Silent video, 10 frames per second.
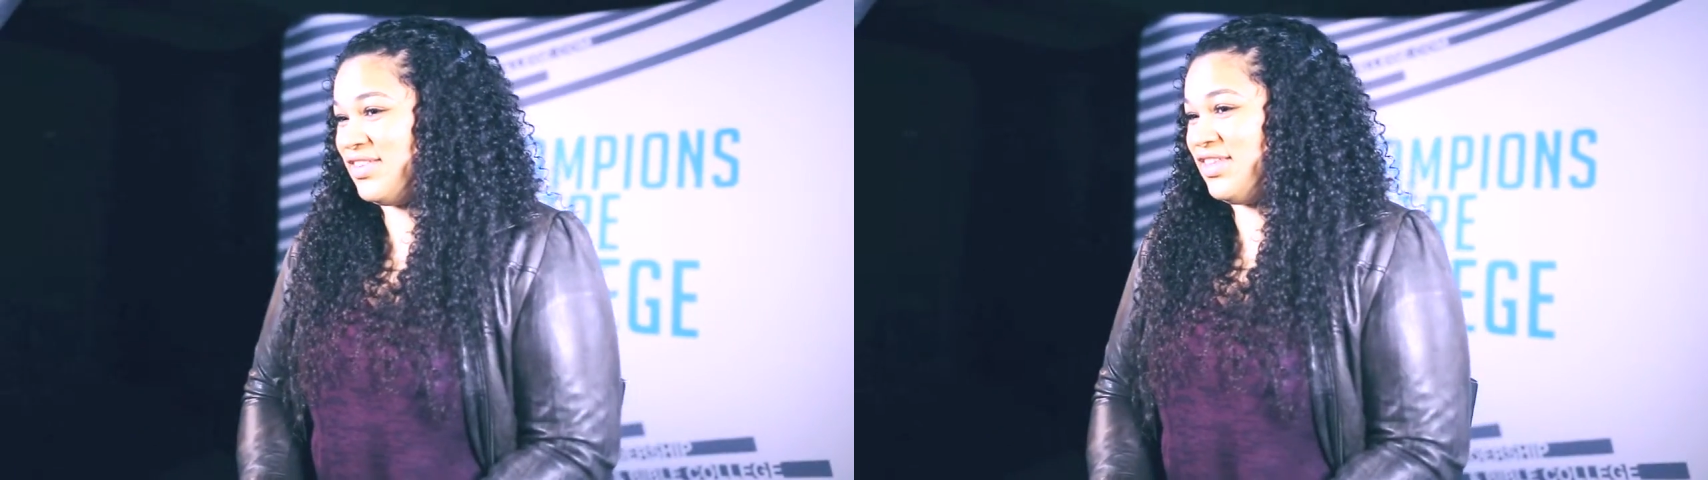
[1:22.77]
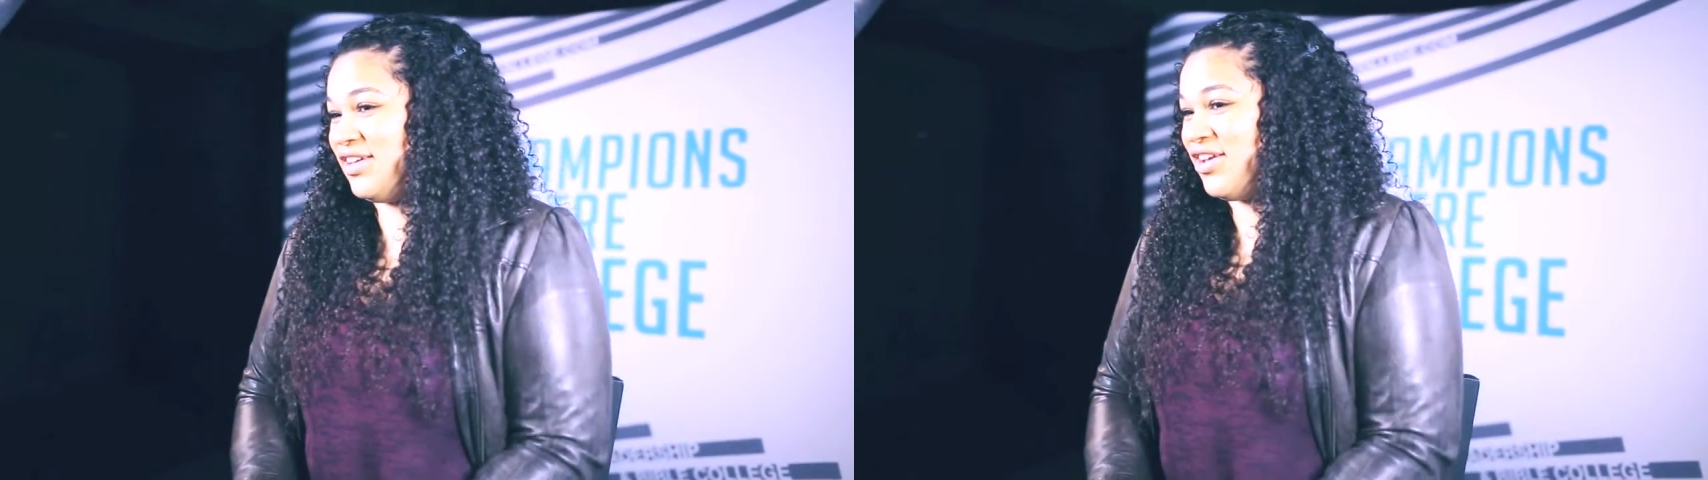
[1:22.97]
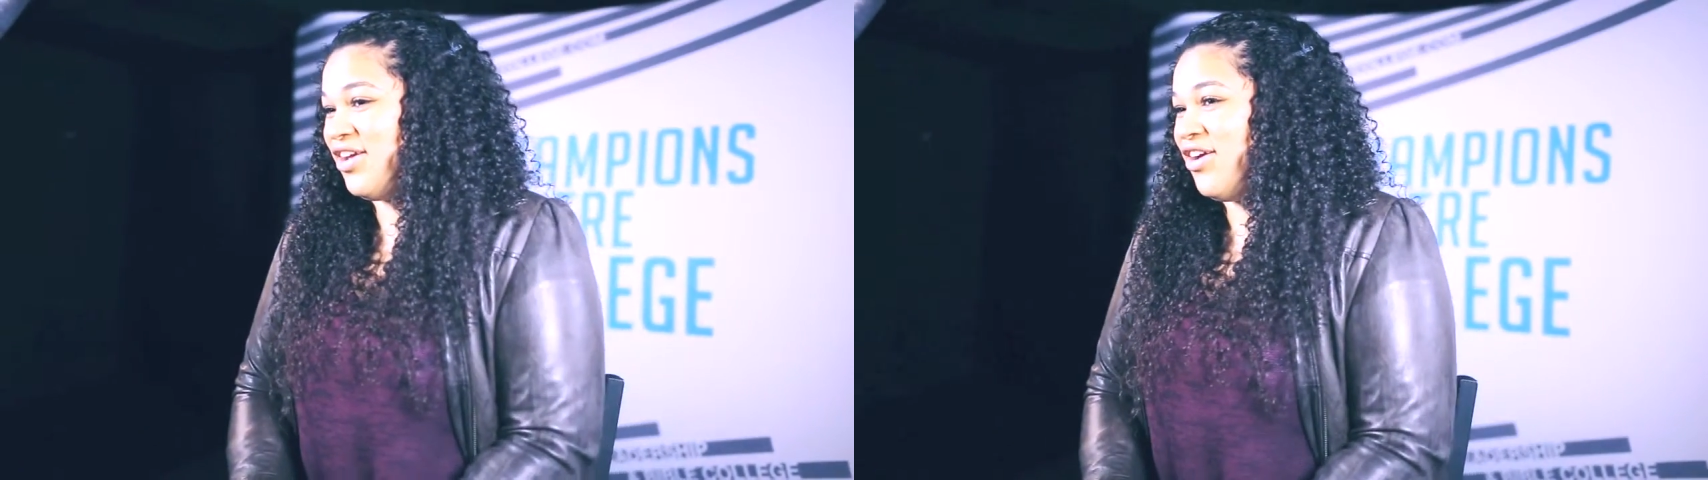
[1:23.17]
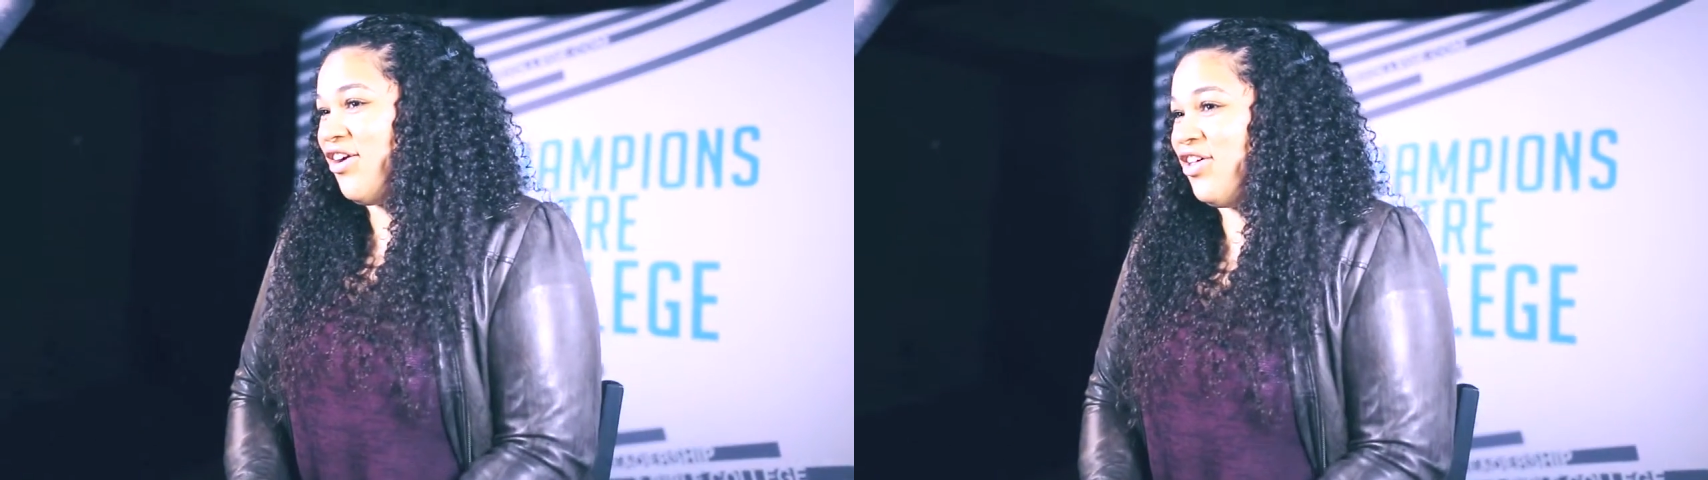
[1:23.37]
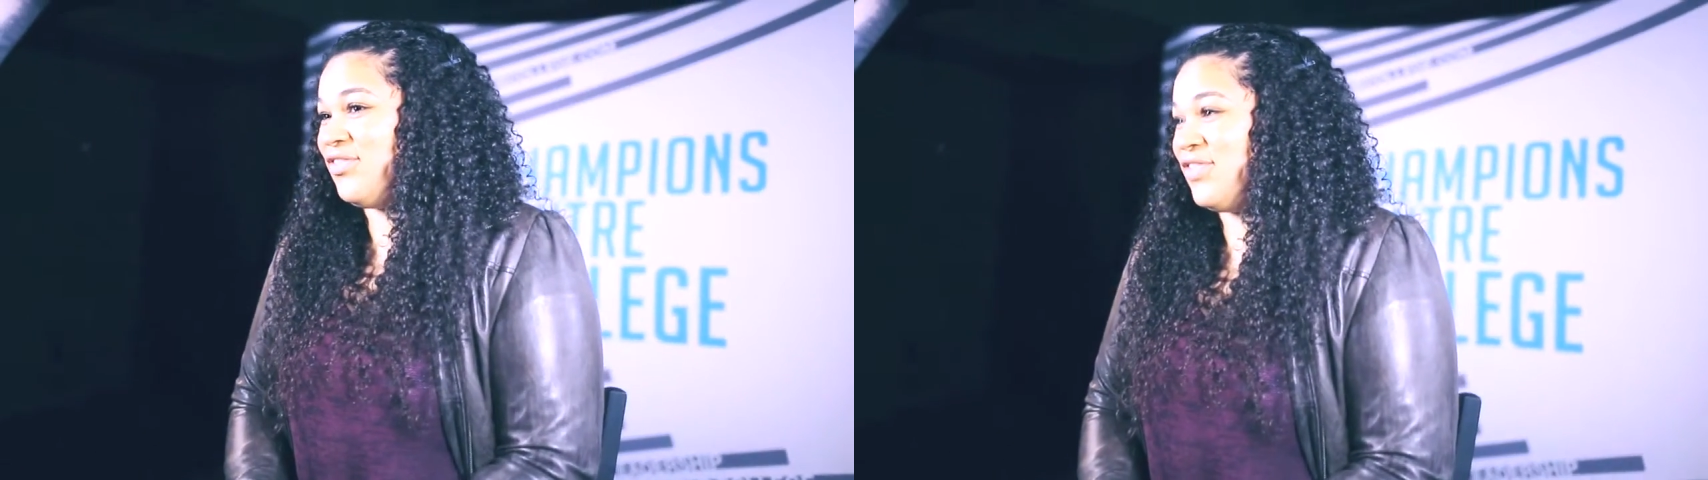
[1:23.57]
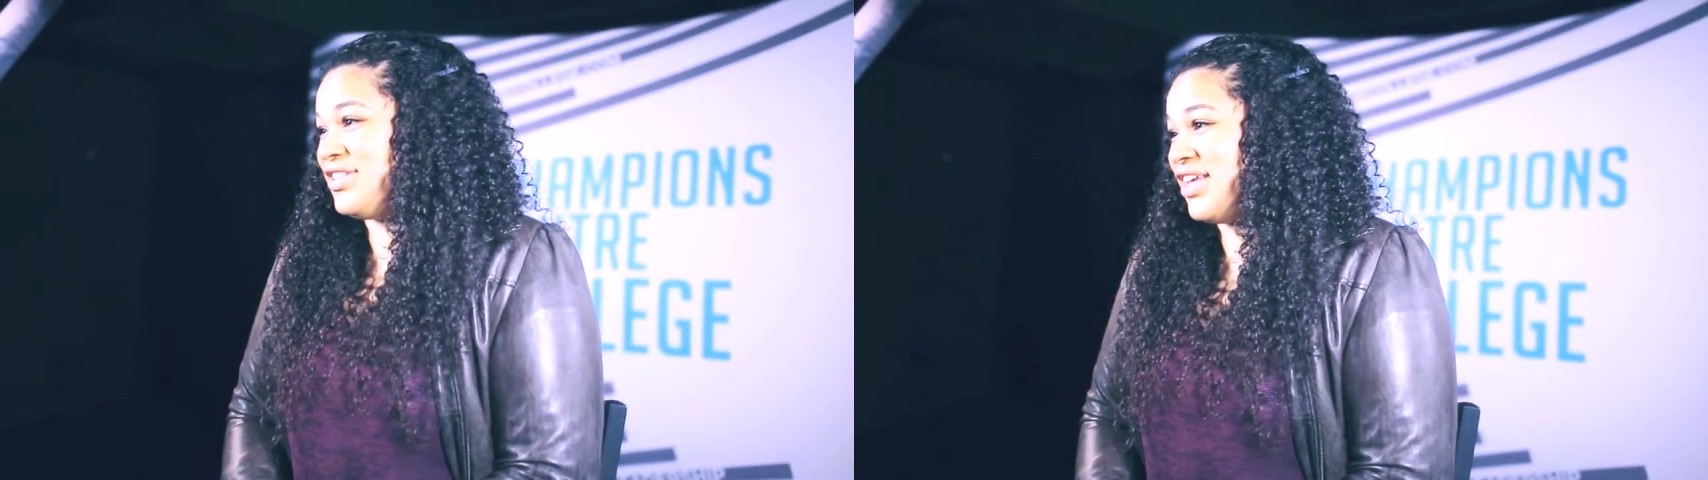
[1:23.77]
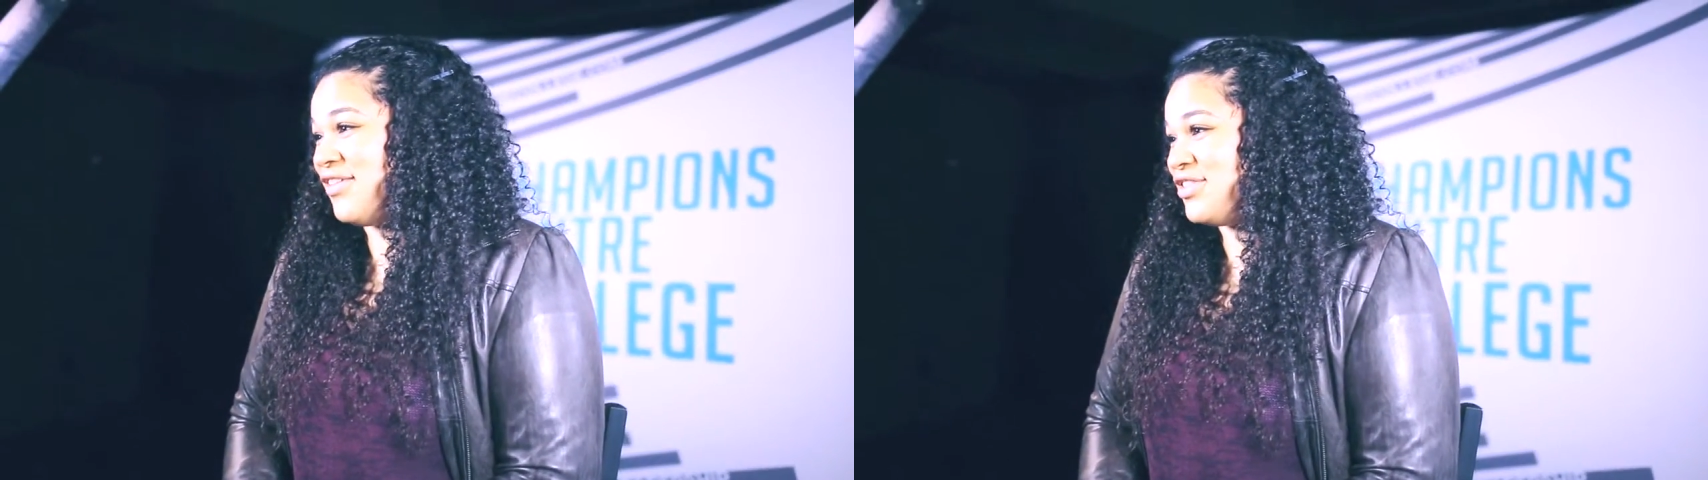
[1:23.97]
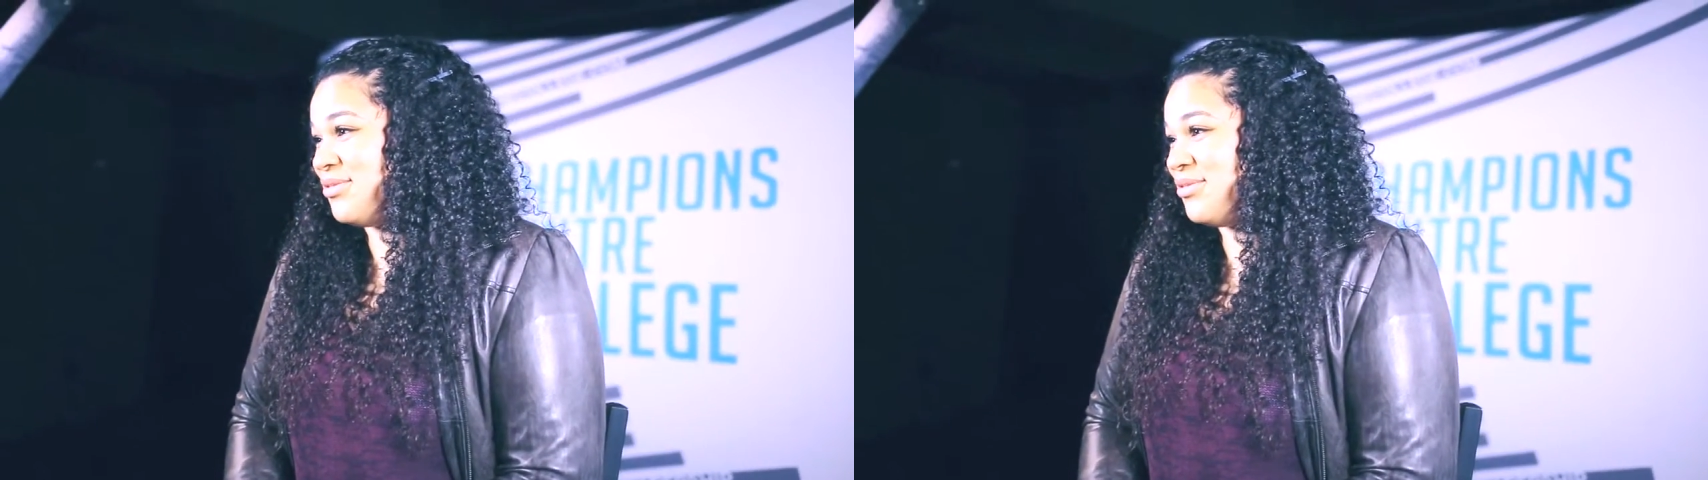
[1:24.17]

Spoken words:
I think all of us have